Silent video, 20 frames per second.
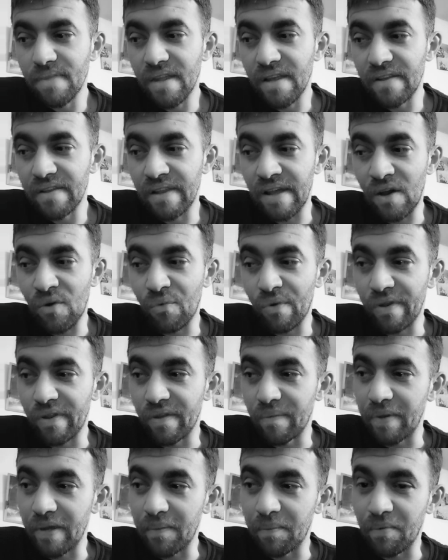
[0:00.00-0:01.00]
Now, whether
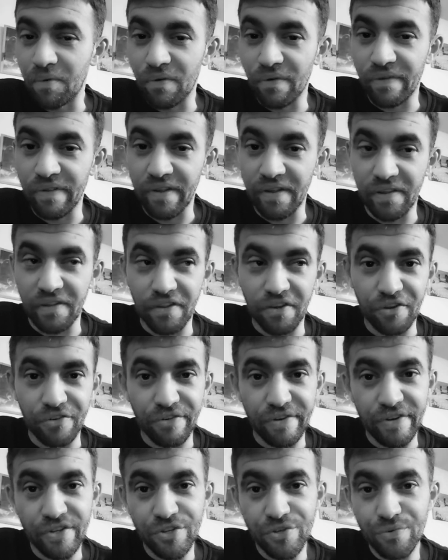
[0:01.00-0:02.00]
people think we're
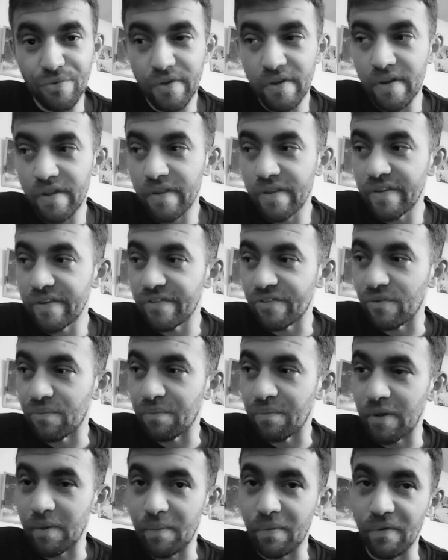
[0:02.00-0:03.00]
cringeworthy, some
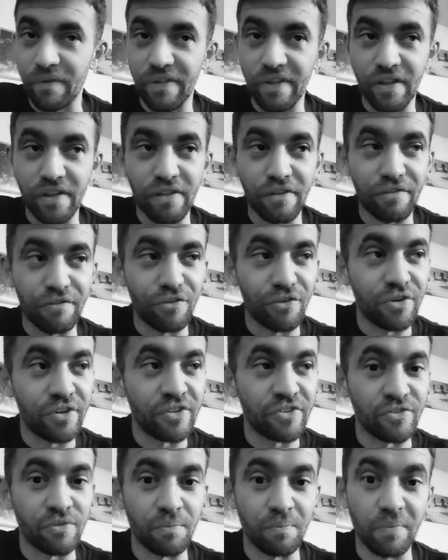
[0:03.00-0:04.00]
people think we're funny,
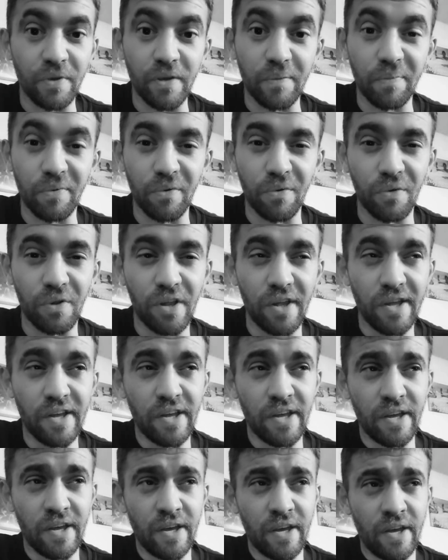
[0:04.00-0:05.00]
some people
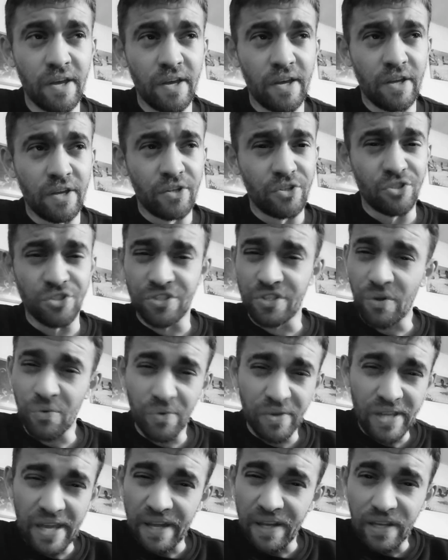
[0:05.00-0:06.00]
just don't
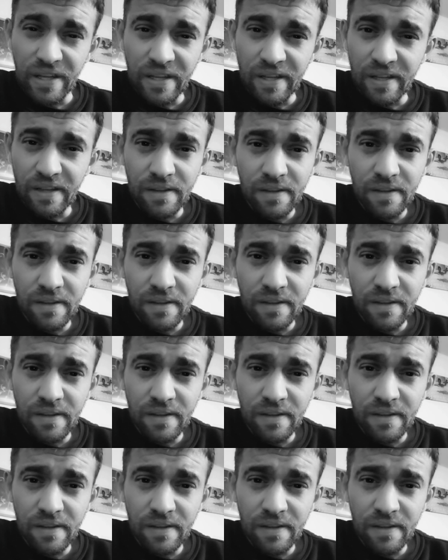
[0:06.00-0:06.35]
get it,